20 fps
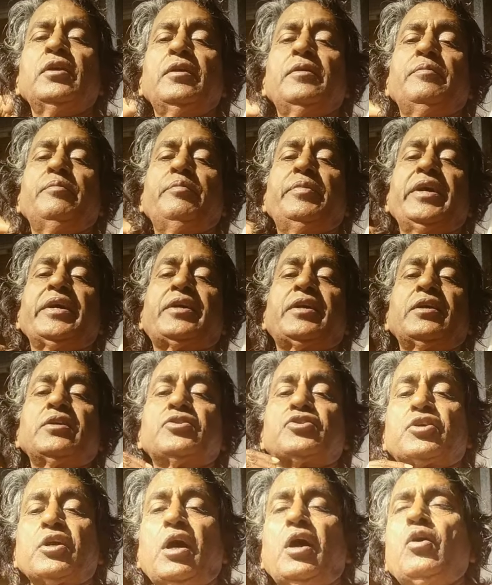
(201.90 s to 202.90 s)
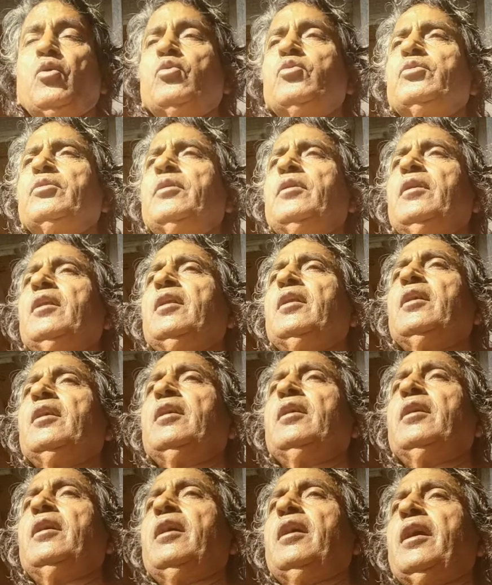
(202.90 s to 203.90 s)
making sound,
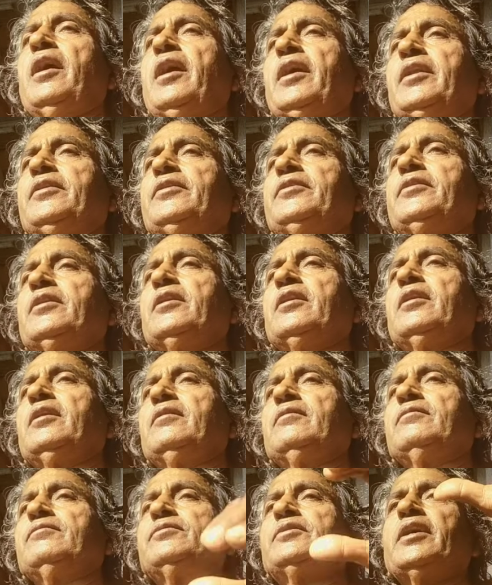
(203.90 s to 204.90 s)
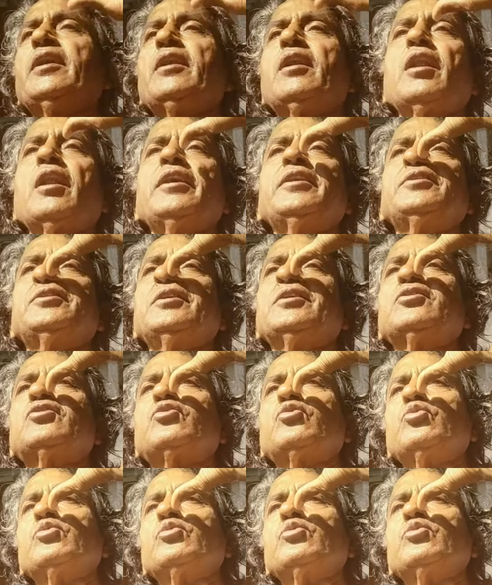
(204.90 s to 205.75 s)
and then releasing through